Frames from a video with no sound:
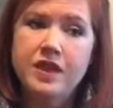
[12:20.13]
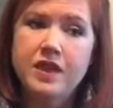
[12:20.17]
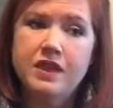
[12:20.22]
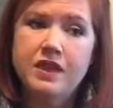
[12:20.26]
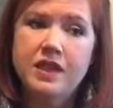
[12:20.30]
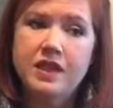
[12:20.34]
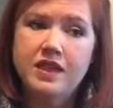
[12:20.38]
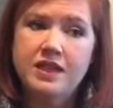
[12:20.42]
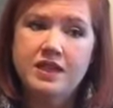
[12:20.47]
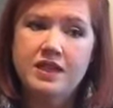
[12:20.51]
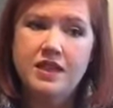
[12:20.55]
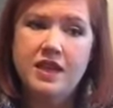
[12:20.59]

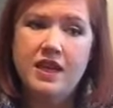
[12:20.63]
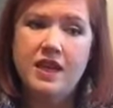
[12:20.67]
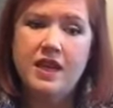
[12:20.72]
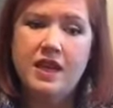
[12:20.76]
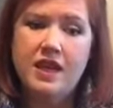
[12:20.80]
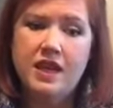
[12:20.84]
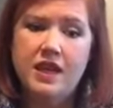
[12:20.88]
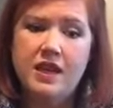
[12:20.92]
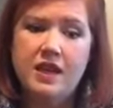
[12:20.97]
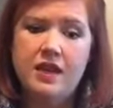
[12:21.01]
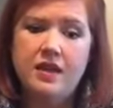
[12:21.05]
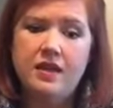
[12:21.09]
Let's
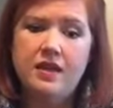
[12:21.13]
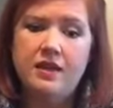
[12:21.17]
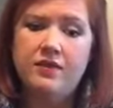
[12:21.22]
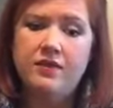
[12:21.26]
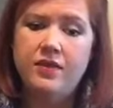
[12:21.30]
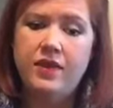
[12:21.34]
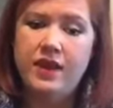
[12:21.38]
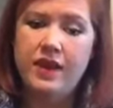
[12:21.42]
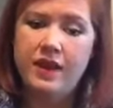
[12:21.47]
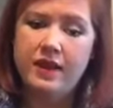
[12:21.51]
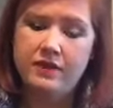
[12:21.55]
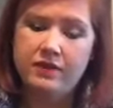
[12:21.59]
say if
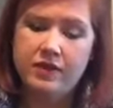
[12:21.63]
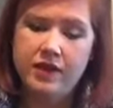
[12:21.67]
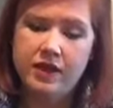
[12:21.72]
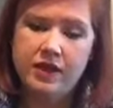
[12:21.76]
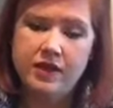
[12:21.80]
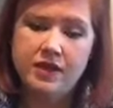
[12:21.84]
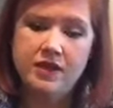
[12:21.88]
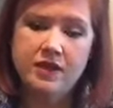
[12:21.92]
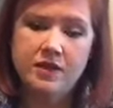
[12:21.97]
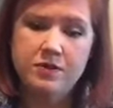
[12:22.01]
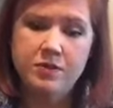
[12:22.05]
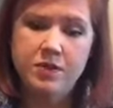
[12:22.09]
I have like
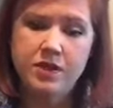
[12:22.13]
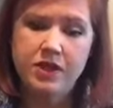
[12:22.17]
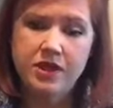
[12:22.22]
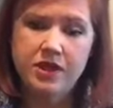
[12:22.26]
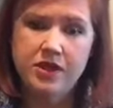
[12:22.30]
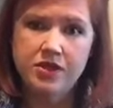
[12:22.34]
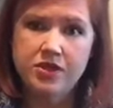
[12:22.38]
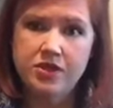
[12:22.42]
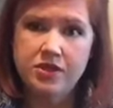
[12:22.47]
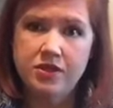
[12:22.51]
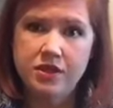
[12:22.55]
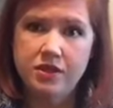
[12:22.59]
a
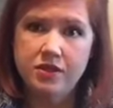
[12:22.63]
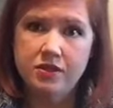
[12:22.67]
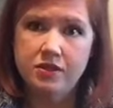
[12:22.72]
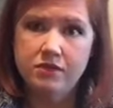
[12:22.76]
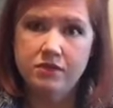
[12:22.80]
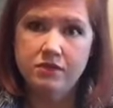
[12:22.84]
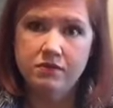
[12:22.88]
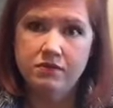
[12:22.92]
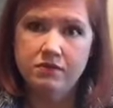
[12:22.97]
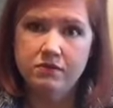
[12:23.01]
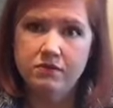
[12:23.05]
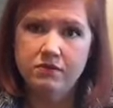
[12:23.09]
spinach
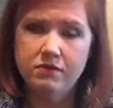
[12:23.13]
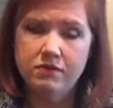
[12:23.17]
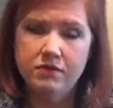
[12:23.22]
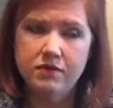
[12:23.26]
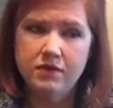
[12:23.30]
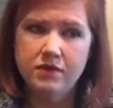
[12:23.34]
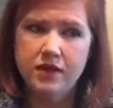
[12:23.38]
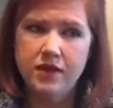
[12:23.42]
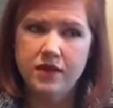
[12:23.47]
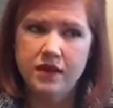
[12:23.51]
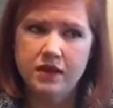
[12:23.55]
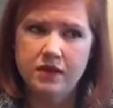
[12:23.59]

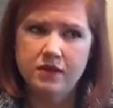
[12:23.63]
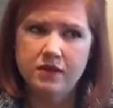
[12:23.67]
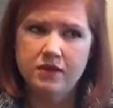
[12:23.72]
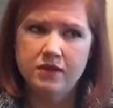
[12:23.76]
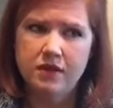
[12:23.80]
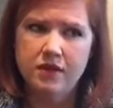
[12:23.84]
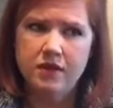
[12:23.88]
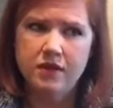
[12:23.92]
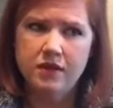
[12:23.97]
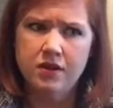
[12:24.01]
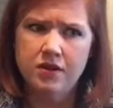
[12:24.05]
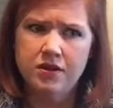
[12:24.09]
and
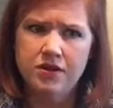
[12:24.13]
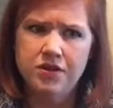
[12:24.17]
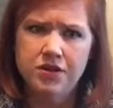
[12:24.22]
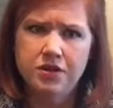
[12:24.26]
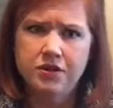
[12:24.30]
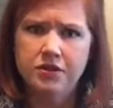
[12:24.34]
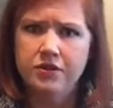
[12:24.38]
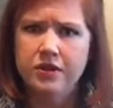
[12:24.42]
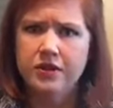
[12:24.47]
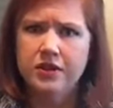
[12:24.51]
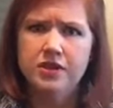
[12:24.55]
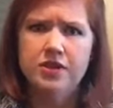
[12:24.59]

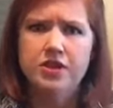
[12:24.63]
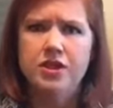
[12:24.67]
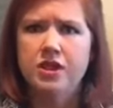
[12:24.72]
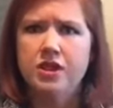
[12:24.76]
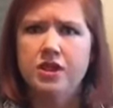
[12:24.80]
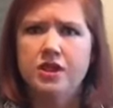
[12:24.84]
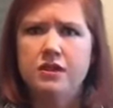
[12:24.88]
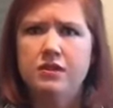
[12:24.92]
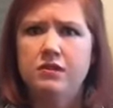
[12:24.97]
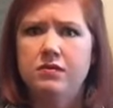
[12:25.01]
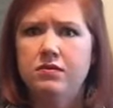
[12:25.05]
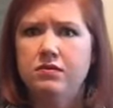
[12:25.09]
artichoke and
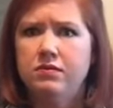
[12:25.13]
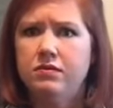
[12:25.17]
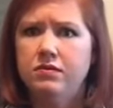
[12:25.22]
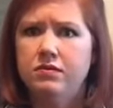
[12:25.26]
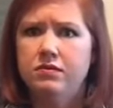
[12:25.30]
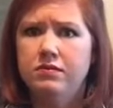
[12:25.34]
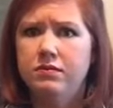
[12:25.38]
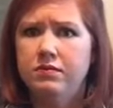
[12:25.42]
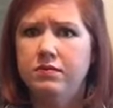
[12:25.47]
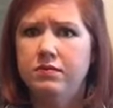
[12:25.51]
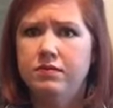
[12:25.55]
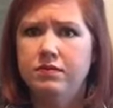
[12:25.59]
chicken
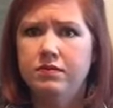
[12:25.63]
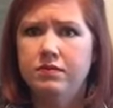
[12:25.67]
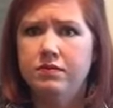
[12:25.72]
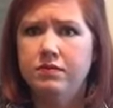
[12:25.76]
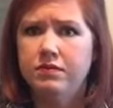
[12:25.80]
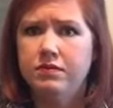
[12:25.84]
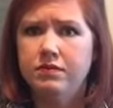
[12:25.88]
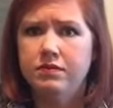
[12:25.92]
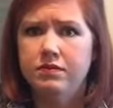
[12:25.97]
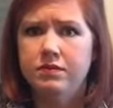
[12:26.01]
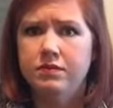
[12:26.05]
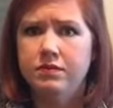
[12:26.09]

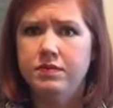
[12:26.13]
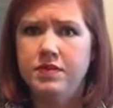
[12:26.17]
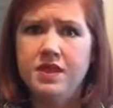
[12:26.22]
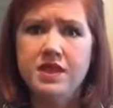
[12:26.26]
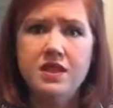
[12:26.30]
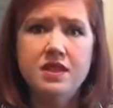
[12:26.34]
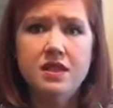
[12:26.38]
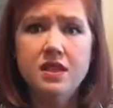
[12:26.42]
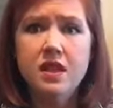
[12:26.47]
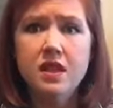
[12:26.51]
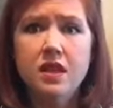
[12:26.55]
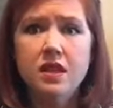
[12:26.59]

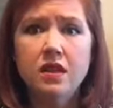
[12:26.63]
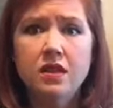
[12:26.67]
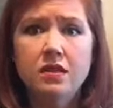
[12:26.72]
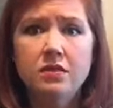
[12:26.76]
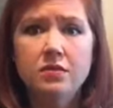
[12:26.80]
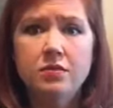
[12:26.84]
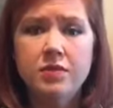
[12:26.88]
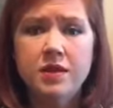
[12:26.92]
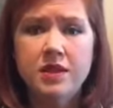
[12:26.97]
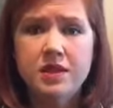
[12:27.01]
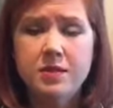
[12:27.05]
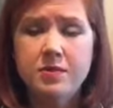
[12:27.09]
piece
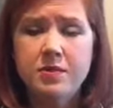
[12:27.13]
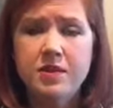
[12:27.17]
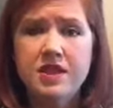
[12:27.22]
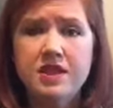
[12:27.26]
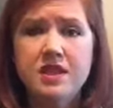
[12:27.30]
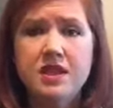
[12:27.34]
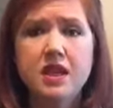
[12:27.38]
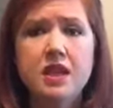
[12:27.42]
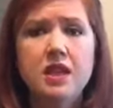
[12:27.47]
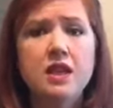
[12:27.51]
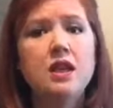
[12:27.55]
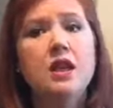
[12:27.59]
of
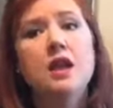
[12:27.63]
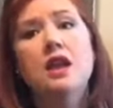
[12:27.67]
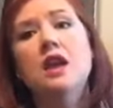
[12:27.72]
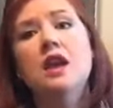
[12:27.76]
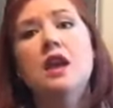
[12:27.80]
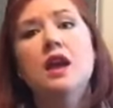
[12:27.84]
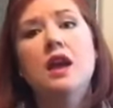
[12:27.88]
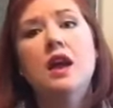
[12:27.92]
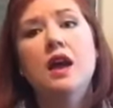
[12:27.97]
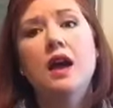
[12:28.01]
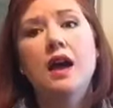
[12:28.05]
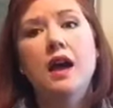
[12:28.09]
pizza,
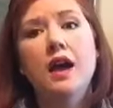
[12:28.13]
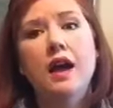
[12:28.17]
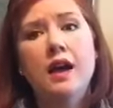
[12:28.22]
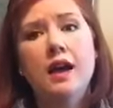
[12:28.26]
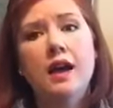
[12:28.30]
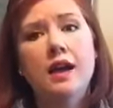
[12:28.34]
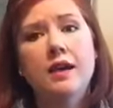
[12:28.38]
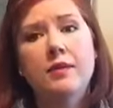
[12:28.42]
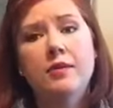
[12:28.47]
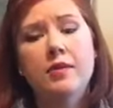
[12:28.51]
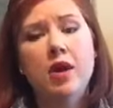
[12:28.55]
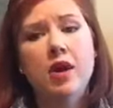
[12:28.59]

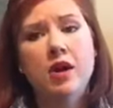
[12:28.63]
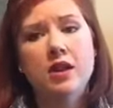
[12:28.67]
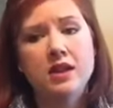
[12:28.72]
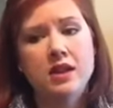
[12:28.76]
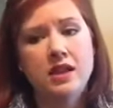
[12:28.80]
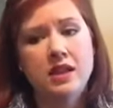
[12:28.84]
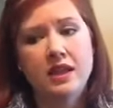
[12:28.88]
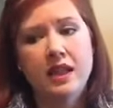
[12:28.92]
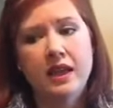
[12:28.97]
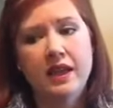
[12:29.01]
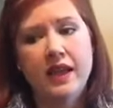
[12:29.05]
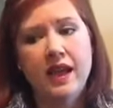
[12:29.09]
I'll
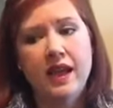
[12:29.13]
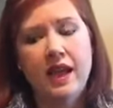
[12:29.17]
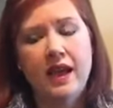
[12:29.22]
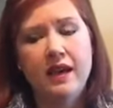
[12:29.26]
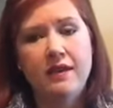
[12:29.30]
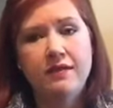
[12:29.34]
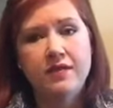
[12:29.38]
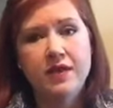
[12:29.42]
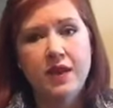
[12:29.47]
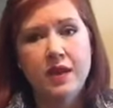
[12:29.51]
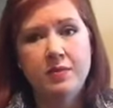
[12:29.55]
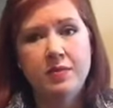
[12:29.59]
eat like
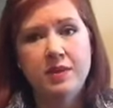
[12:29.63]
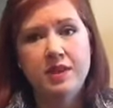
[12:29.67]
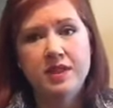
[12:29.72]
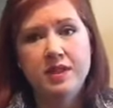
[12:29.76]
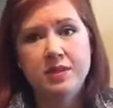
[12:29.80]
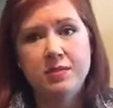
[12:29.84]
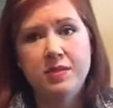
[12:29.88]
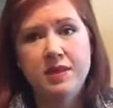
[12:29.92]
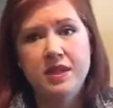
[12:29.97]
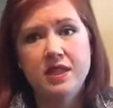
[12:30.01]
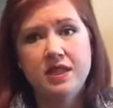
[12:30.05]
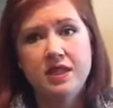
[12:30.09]
half that piece
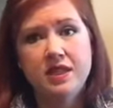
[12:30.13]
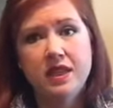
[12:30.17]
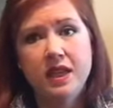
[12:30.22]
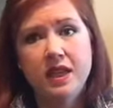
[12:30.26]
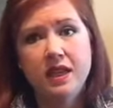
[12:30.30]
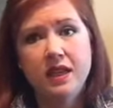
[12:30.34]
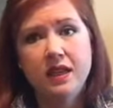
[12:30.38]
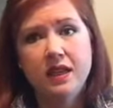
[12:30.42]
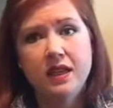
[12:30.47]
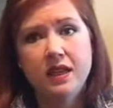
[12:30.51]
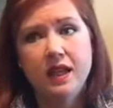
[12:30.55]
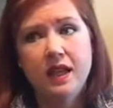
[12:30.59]
of
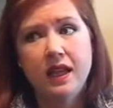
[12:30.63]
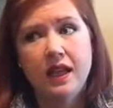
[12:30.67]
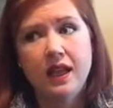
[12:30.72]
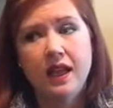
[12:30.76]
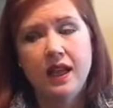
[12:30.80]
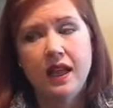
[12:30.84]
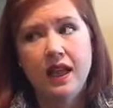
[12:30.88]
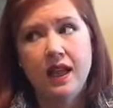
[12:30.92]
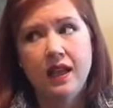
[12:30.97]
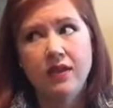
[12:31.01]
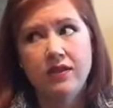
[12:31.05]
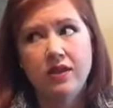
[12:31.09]
pizza,
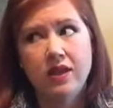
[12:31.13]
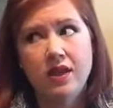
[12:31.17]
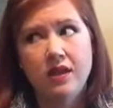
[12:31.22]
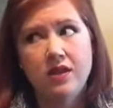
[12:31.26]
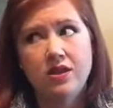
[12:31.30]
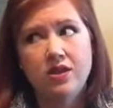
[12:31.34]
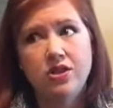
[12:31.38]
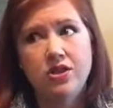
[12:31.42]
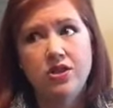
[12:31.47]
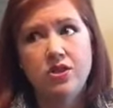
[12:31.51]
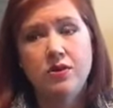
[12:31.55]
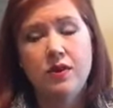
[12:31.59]
and then
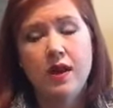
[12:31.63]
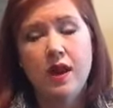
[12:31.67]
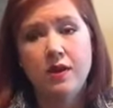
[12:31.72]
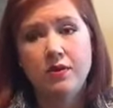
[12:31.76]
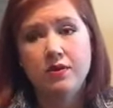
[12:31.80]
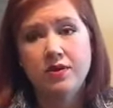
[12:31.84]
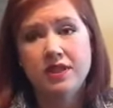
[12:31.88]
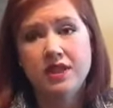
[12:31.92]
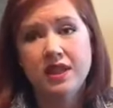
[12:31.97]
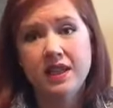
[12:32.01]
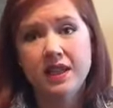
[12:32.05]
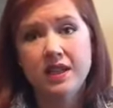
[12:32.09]
2
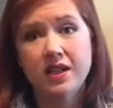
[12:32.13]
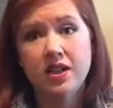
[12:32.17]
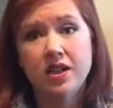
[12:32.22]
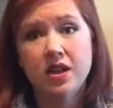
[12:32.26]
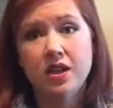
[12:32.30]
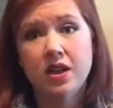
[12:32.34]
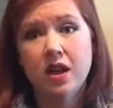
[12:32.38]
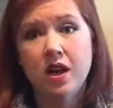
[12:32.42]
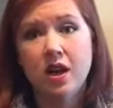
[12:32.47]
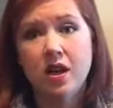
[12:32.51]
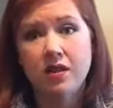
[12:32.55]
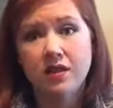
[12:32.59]
hours
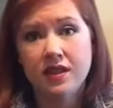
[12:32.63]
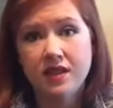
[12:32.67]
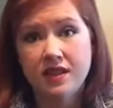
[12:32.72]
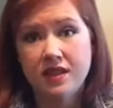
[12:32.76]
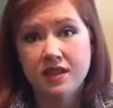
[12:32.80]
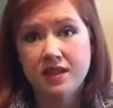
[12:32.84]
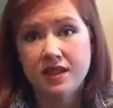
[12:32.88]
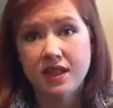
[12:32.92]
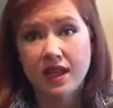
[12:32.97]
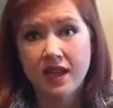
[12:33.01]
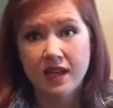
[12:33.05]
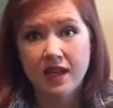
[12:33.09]
later, I'll eat the
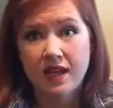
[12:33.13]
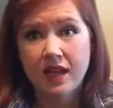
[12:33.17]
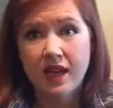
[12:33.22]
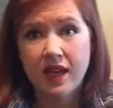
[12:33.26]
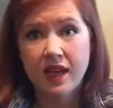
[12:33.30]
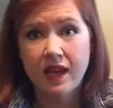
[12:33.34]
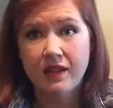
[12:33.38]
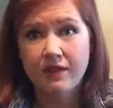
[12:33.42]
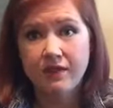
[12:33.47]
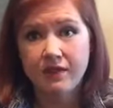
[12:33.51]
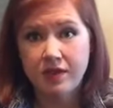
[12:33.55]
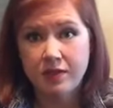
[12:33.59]
second
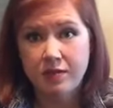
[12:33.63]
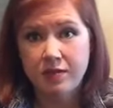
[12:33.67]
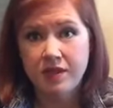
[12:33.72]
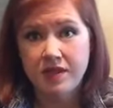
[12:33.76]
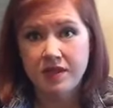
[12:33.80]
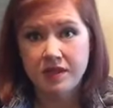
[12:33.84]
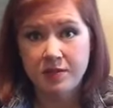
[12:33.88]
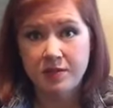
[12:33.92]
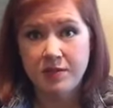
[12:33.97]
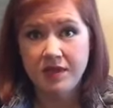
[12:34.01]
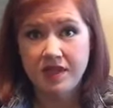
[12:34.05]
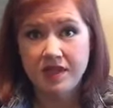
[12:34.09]
half of the piece
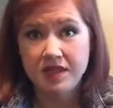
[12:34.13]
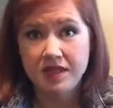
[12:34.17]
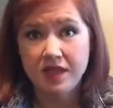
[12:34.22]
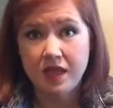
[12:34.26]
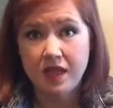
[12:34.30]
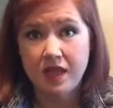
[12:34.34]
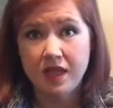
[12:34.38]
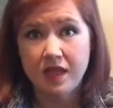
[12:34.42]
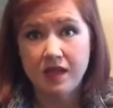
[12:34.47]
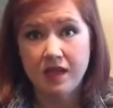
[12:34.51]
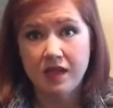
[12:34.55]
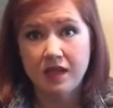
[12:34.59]
of
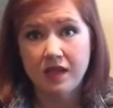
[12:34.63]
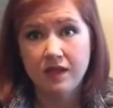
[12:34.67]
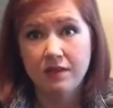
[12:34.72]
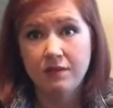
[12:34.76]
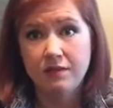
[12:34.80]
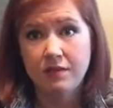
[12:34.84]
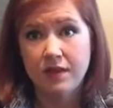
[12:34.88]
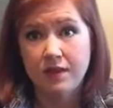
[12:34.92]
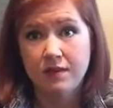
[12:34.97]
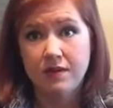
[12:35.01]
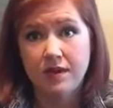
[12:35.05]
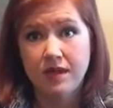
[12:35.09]
pizza, and then
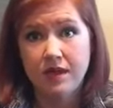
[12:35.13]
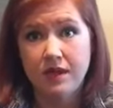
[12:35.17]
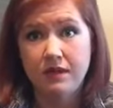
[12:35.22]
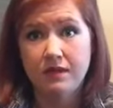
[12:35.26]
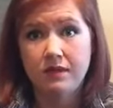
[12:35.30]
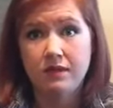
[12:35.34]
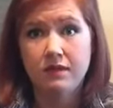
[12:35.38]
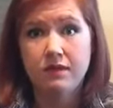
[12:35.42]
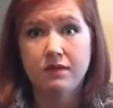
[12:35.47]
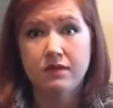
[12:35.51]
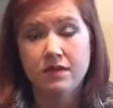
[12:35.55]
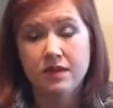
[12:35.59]
maybe
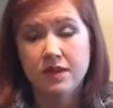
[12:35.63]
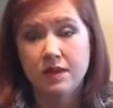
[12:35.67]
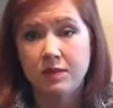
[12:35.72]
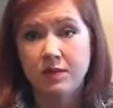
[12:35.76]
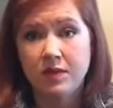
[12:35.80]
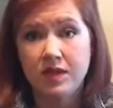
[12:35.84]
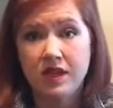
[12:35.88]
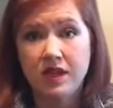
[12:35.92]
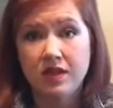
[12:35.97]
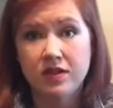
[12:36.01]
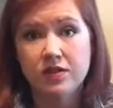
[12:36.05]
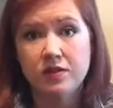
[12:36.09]

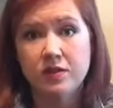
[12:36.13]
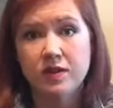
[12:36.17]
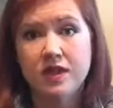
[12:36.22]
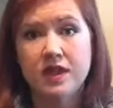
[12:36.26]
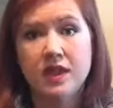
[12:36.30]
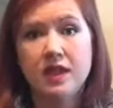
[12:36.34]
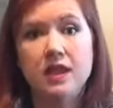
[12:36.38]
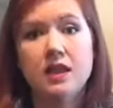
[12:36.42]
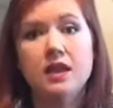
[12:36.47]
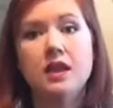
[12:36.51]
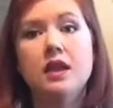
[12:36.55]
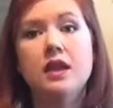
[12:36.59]
something else with
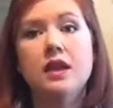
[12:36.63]
it.